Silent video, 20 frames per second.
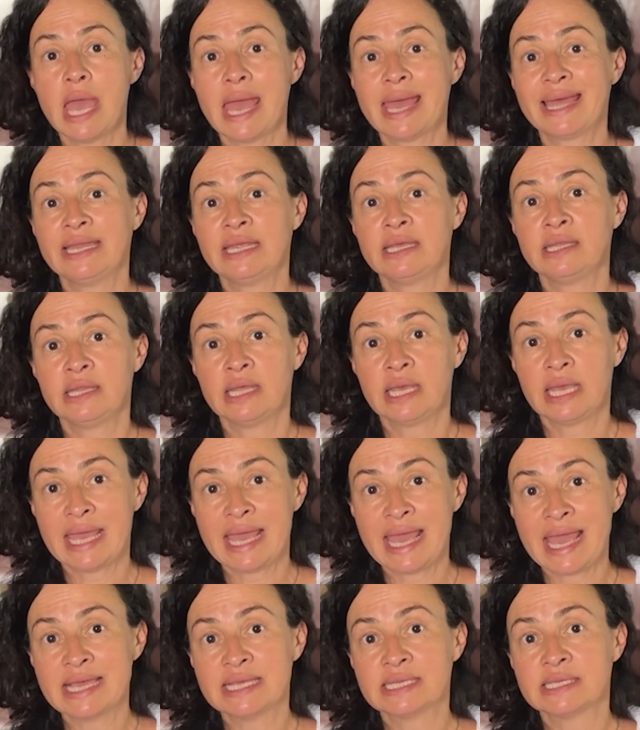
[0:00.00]
And in the
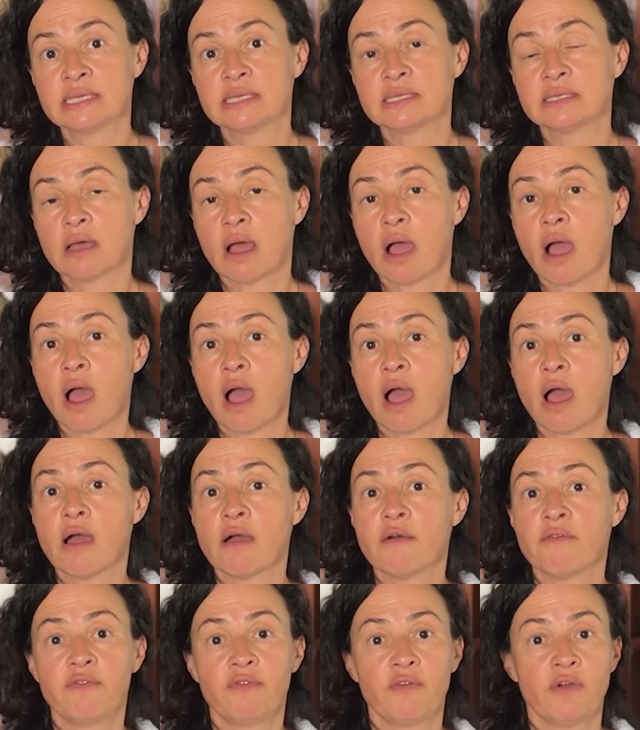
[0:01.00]
cases
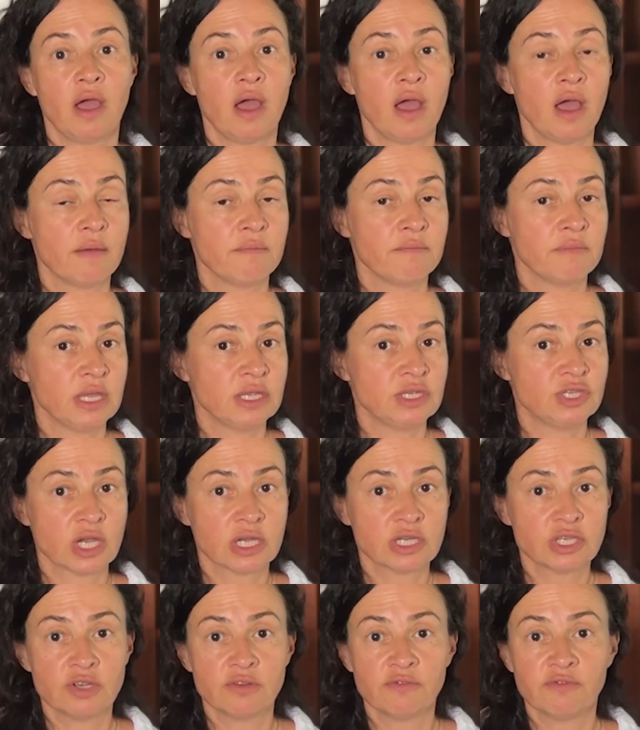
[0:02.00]
of um,
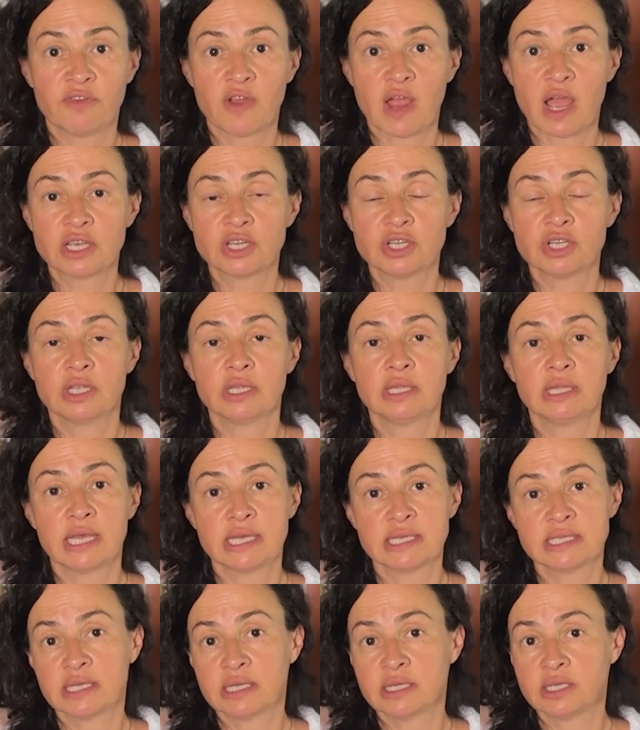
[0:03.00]
ejection fraction
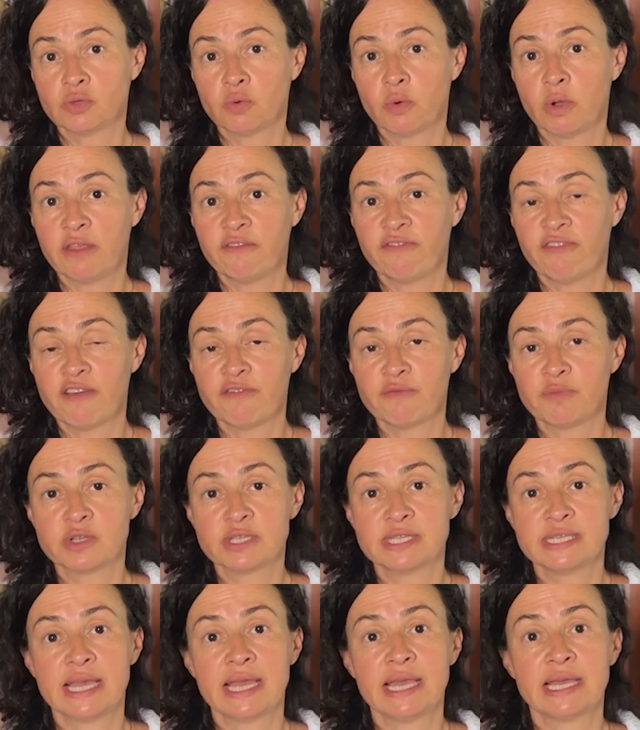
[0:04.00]
less than
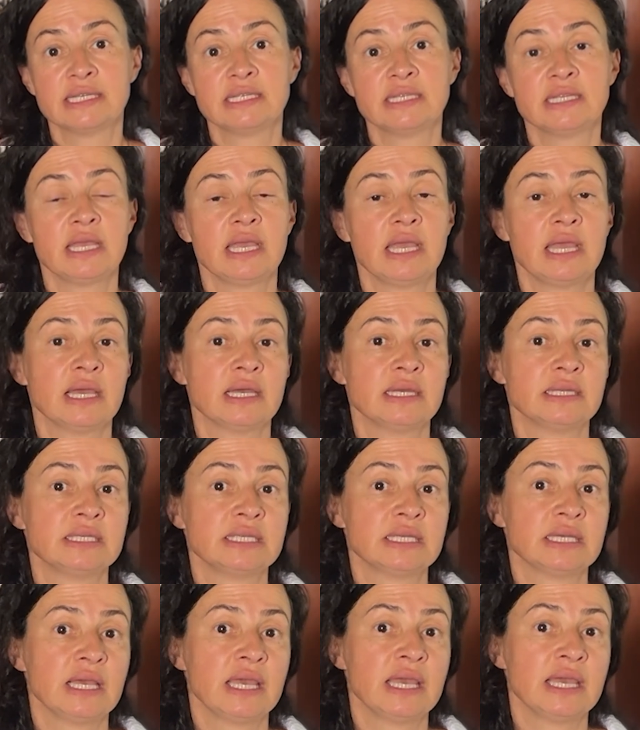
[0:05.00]
25%
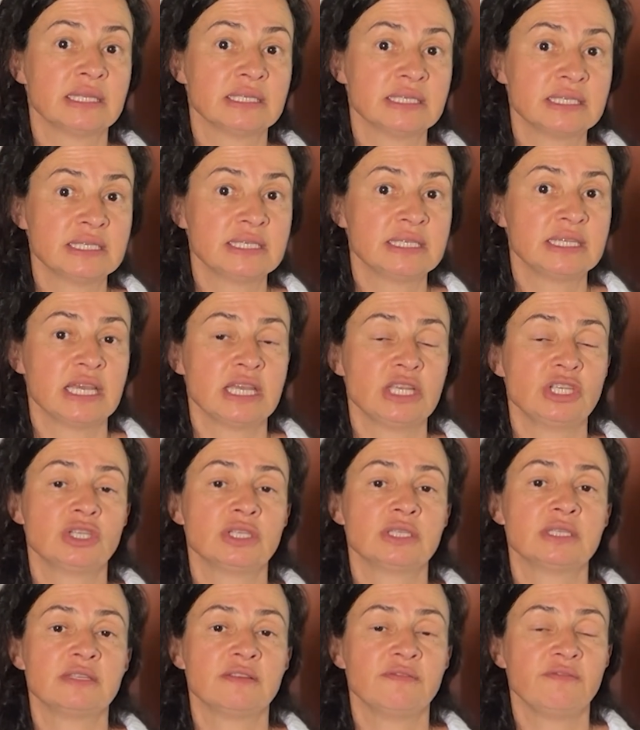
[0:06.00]
and and
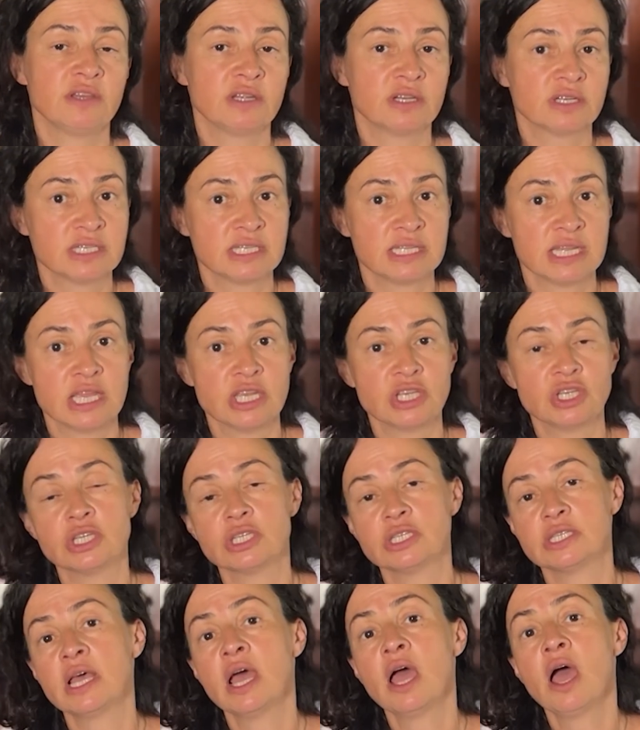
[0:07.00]
stages, severe
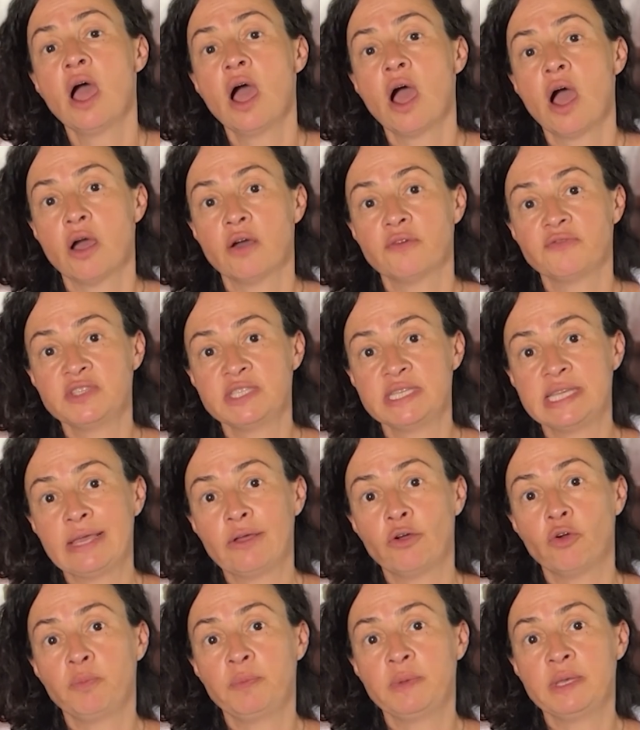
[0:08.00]
stages of
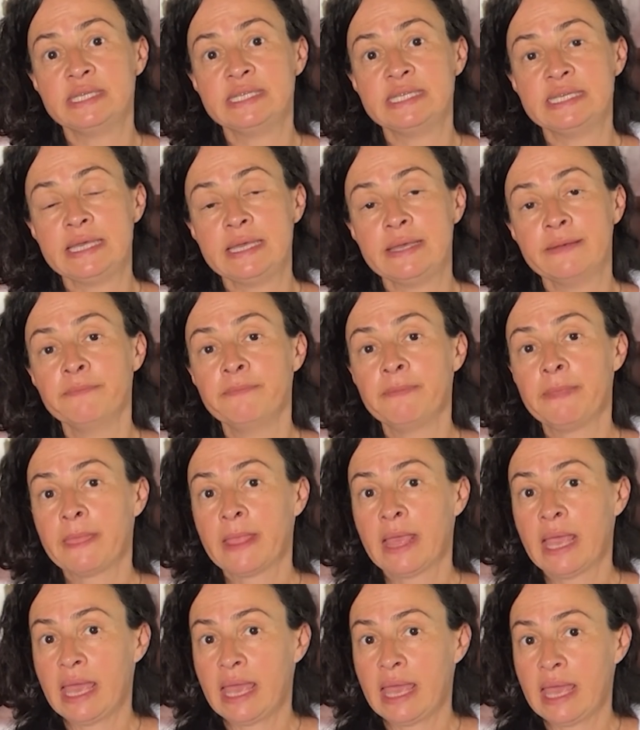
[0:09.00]
COPD
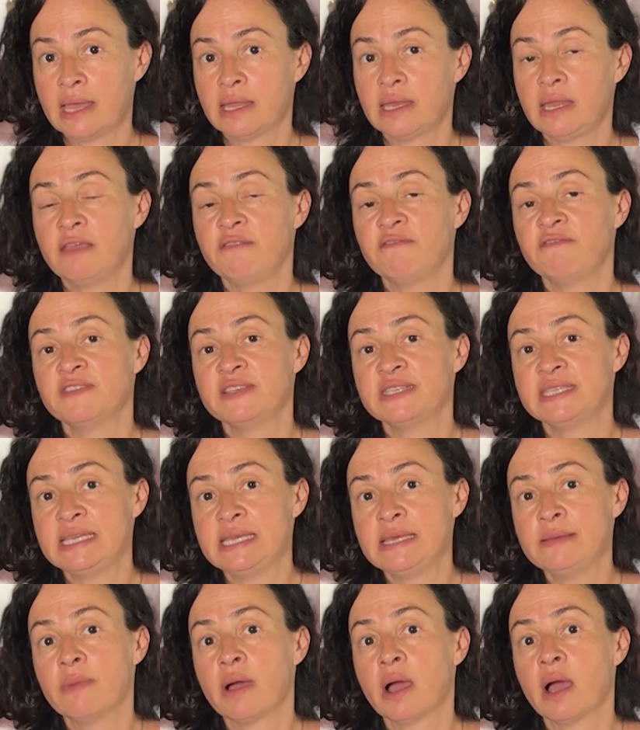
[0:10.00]
and
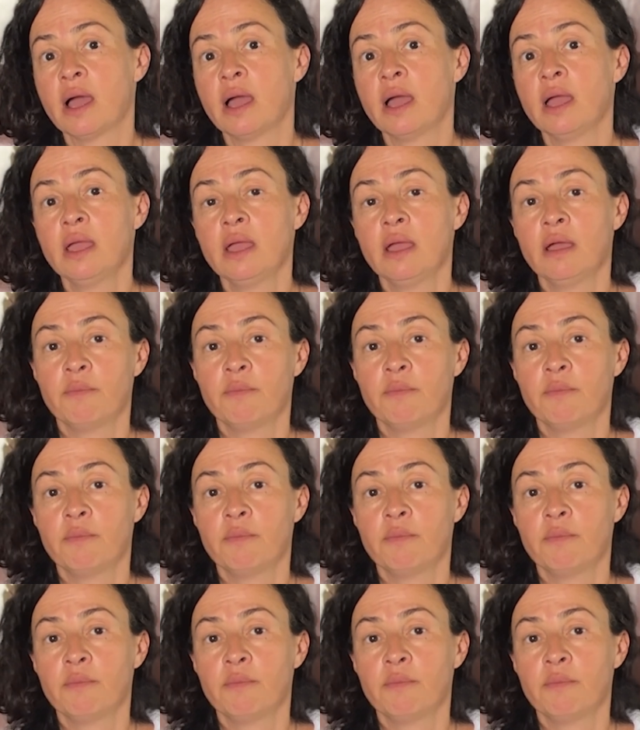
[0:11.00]
emphysema,